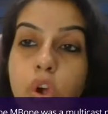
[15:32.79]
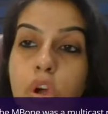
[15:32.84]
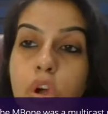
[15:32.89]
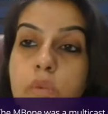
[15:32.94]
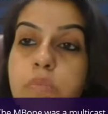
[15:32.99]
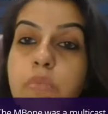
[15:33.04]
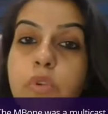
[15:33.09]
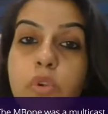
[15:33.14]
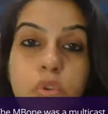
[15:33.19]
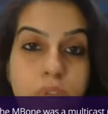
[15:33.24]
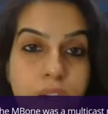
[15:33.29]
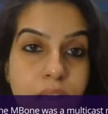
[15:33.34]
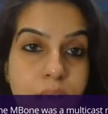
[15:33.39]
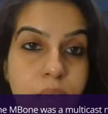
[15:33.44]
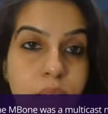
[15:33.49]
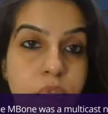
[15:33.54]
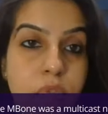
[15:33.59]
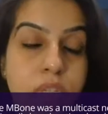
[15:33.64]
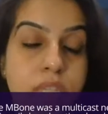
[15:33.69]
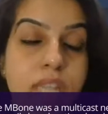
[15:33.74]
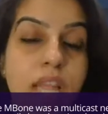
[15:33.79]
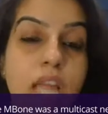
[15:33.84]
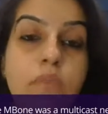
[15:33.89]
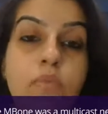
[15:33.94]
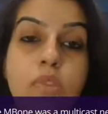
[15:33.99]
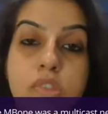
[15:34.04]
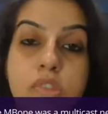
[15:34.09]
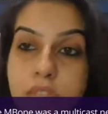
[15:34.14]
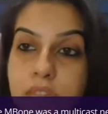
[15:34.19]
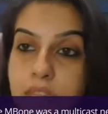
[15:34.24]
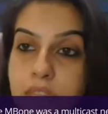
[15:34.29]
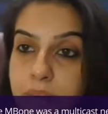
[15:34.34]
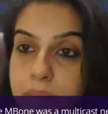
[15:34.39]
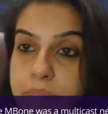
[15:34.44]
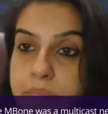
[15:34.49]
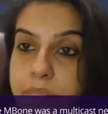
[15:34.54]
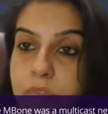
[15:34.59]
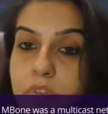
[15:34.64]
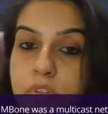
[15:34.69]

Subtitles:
talk programs. Okay, that was there.